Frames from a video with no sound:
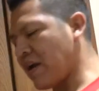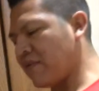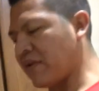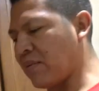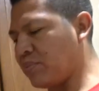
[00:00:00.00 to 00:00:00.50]

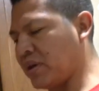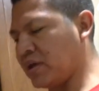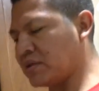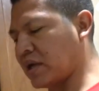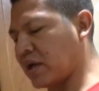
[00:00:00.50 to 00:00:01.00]
have that
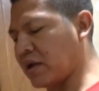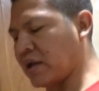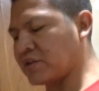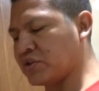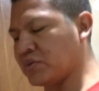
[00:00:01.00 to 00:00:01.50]
piece that
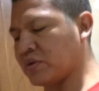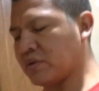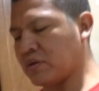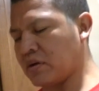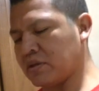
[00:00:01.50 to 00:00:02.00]
connects to
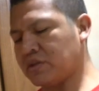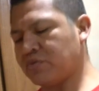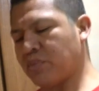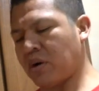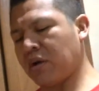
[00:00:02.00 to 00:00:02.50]
it on
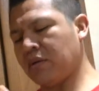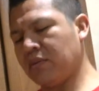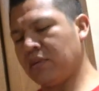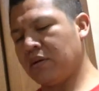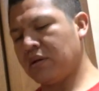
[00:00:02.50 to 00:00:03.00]
this part.
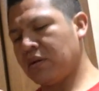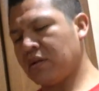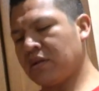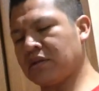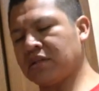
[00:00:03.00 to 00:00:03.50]

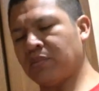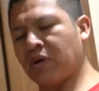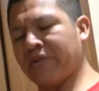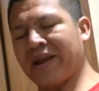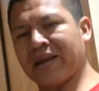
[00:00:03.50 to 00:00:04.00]
This is the
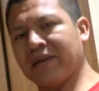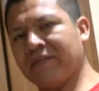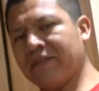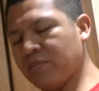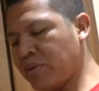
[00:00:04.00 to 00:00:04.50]
part that I
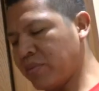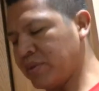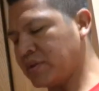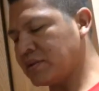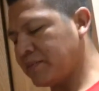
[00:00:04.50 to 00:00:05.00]
give the
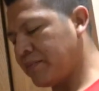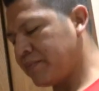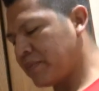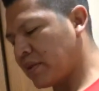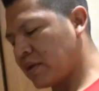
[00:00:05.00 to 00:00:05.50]
puppies
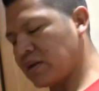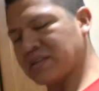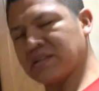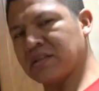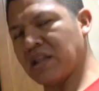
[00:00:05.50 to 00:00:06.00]

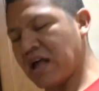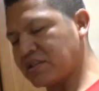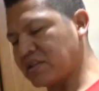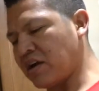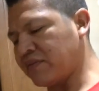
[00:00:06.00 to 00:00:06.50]
because it's a lot
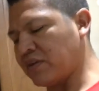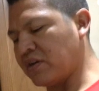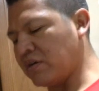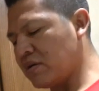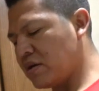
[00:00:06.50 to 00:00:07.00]

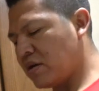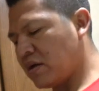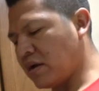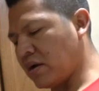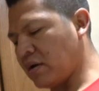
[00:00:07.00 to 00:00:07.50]
softer.
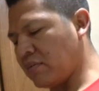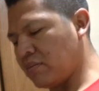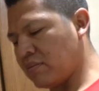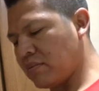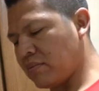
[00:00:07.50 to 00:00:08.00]

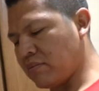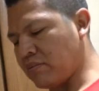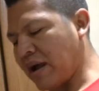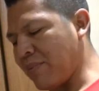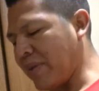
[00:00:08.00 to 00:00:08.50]

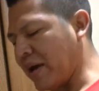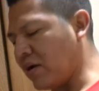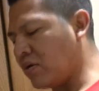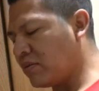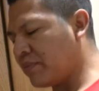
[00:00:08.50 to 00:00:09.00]
My
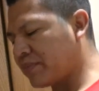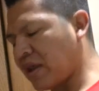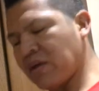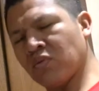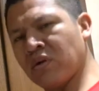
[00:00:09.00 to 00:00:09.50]
male
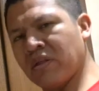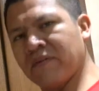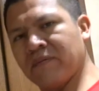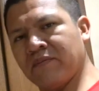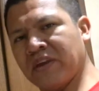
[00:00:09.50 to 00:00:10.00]
and one of
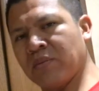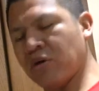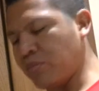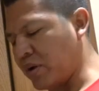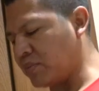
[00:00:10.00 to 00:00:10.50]
the
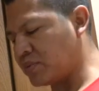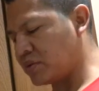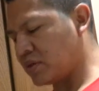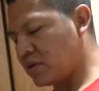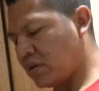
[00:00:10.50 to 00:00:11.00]
female
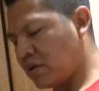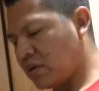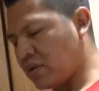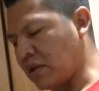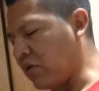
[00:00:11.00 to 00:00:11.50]
pups,
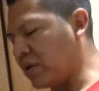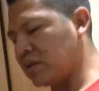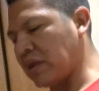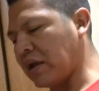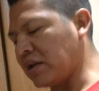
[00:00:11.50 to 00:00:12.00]

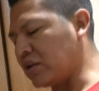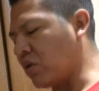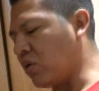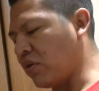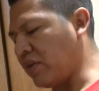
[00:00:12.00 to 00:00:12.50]
they could eat the
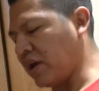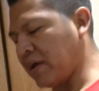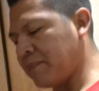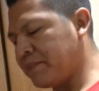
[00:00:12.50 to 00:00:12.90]
whole thing.